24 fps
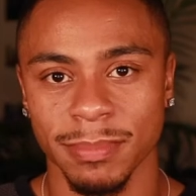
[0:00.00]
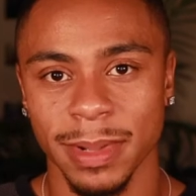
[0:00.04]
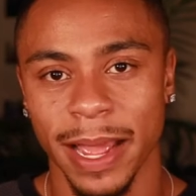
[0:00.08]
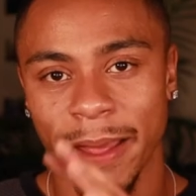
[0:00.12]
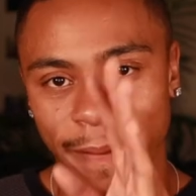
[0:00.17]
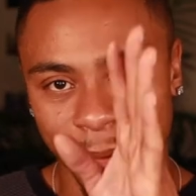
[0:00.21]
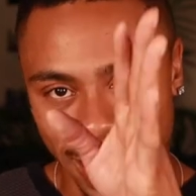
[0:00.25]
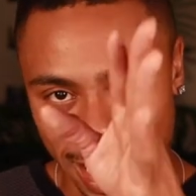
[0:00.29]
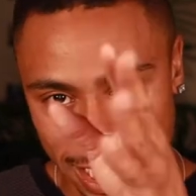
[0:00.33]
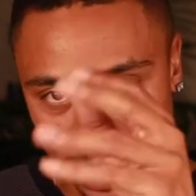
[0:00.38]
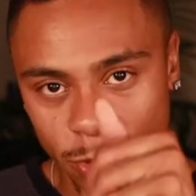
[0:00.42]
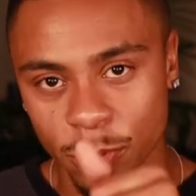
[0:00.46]

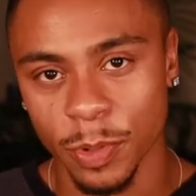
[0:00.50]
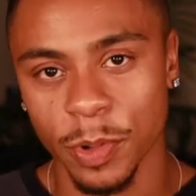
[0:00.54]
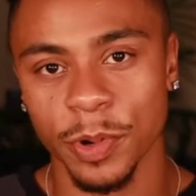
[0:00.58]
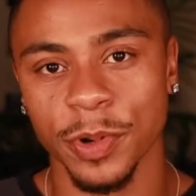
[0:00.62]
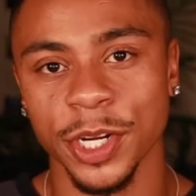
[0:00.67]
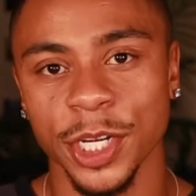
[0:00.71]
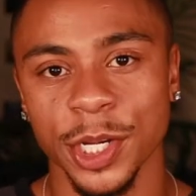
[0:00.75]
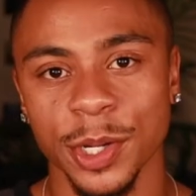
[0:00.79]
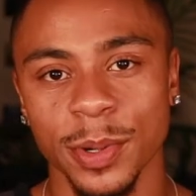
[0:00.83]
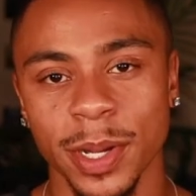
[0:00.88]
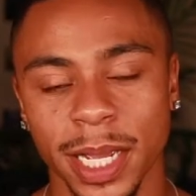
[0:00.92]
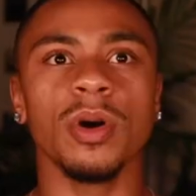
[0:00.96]
And that's what we're
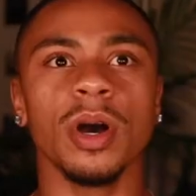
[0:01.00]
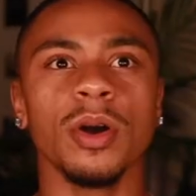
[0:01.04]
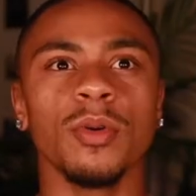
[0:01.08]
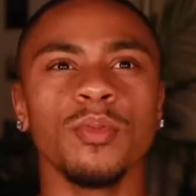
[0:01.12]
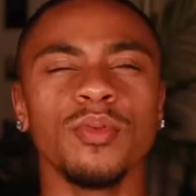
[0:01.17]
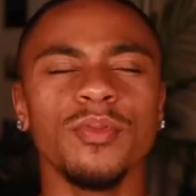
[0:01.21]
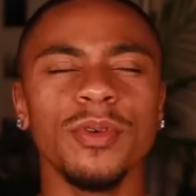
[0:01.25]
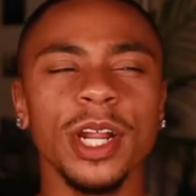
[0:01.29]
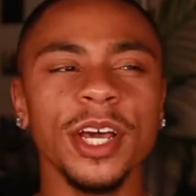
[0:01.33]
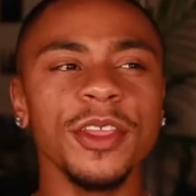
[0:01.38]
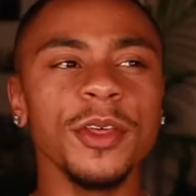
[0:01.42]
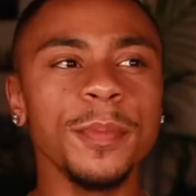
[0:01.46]
doing.
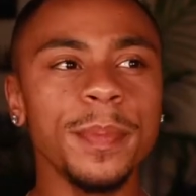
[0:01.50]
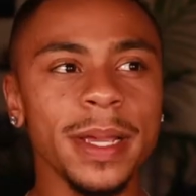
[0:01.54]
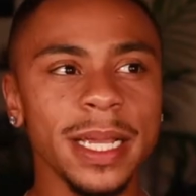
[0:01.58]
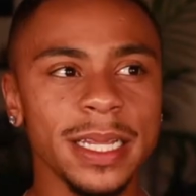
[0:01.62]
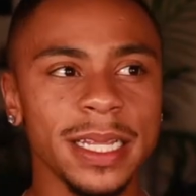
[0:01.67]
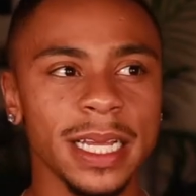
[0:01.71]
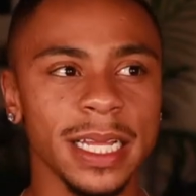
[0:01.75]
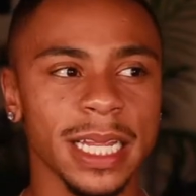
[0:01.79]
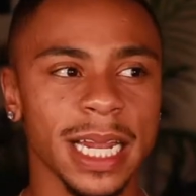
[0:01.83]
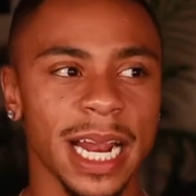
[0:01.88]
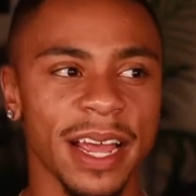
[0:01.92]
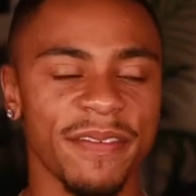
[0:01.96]
Another big
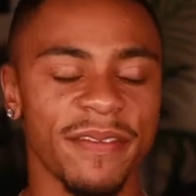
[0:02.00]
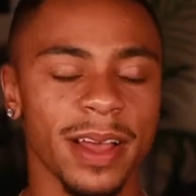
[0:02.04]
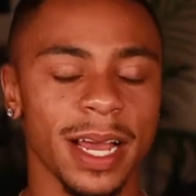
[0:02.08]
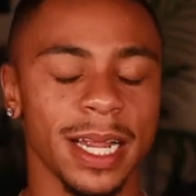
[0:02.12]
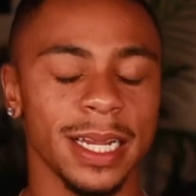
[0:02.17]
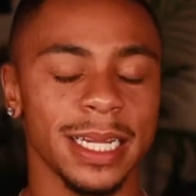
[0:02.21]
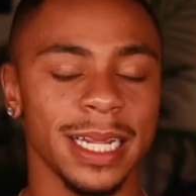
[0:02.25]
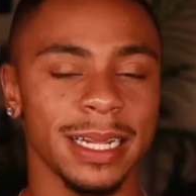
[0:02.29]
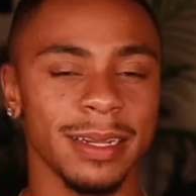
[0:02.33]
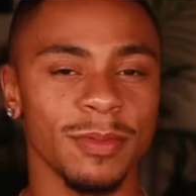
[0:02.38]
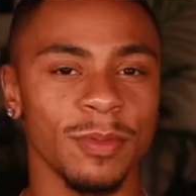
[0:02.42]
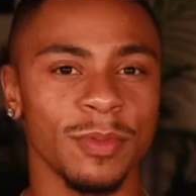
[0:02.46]
thing that I
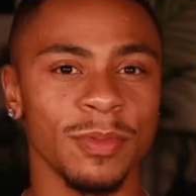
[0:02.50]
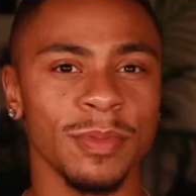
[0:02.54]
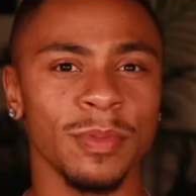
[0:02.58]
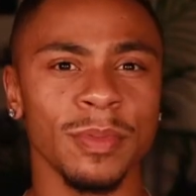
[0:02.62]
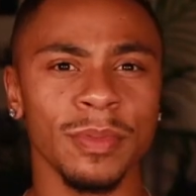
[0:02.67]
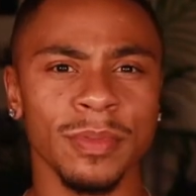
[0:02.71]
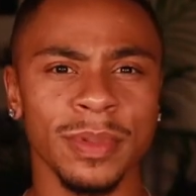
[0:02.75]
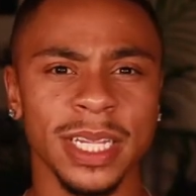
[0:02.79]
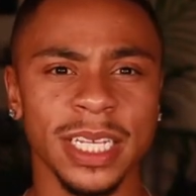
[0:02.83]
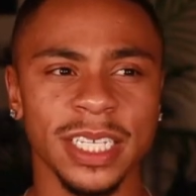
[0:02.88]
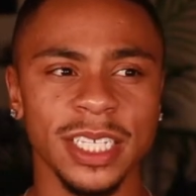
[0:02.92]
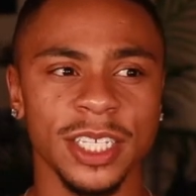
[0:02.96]
found out
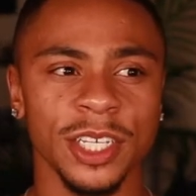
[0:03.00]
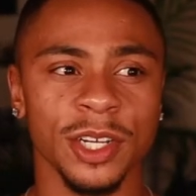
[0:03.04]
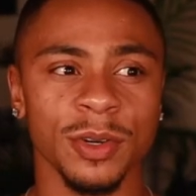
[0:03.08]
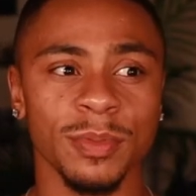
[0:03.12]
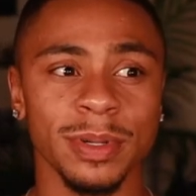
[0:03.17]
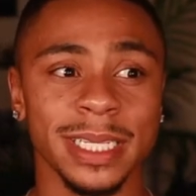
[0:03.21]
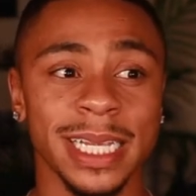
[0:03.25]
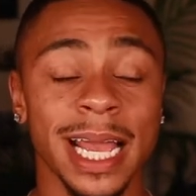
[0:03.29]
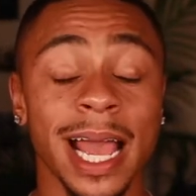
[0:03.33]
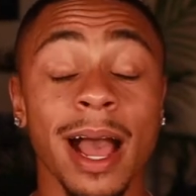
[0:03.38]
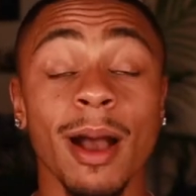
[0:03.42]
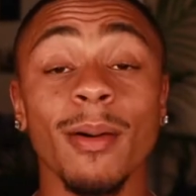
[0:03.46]
this year was
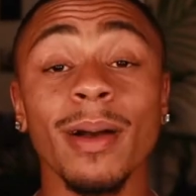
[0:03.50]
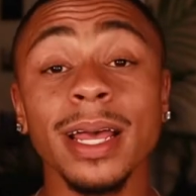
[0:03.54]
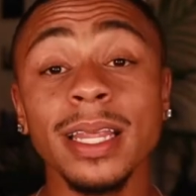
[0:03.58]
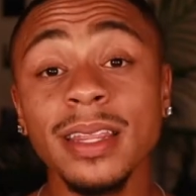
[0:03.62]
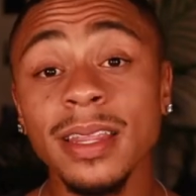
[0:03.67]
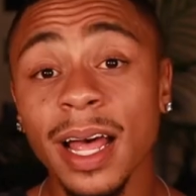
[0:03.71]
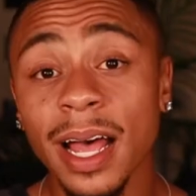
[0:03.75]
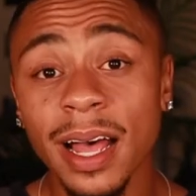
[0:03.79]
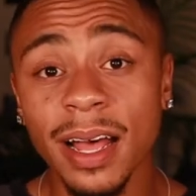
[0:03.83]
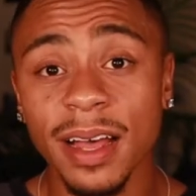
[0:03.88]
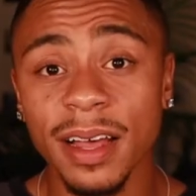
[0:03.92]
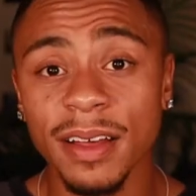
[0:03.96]
how I
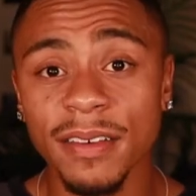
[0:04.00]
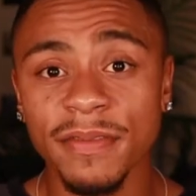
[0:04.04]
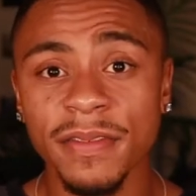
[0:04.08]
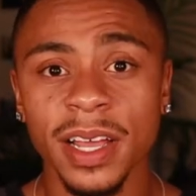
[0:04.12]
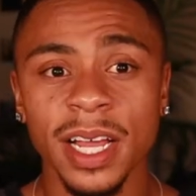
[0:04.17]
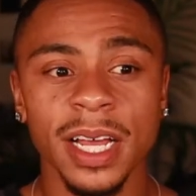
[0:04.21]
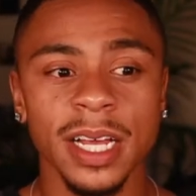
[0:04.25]
love.